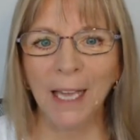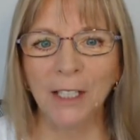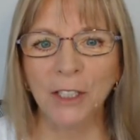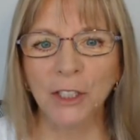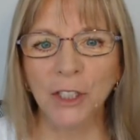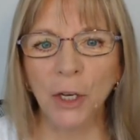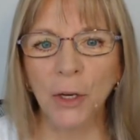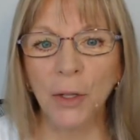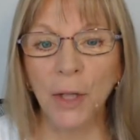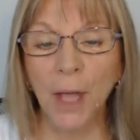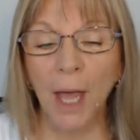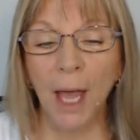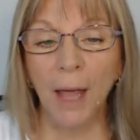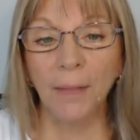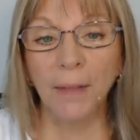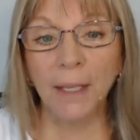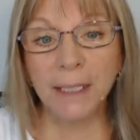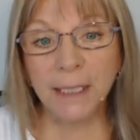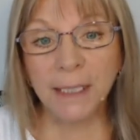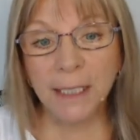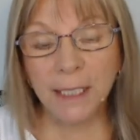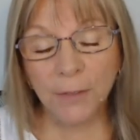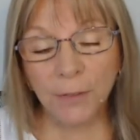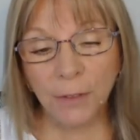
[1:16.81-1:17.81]
So
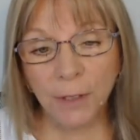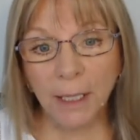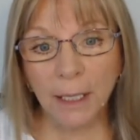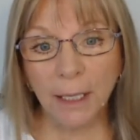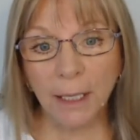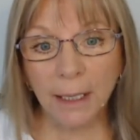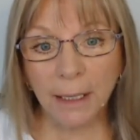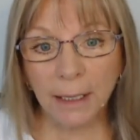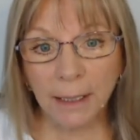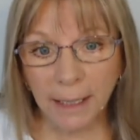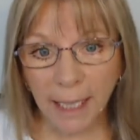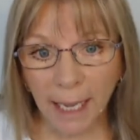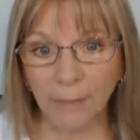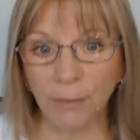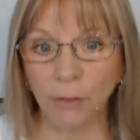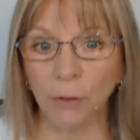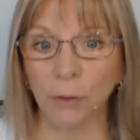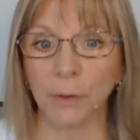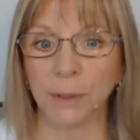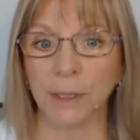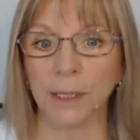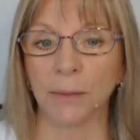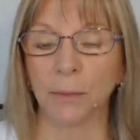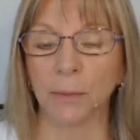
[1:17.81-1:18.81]
there's different
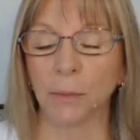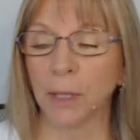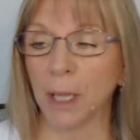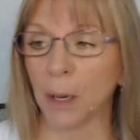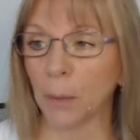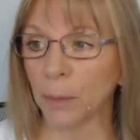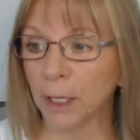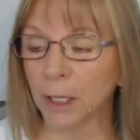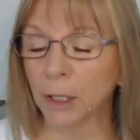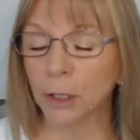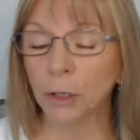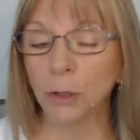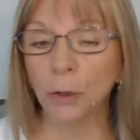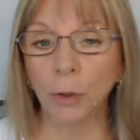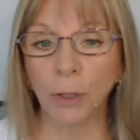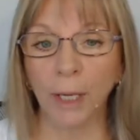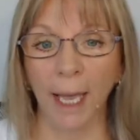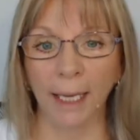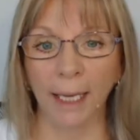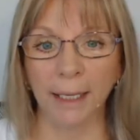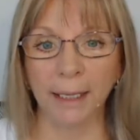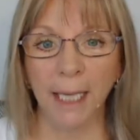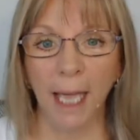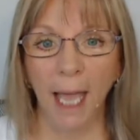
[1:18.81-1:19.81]
levels that we can look
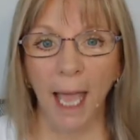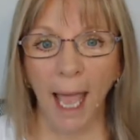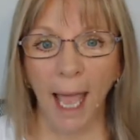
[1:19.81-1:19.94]
at.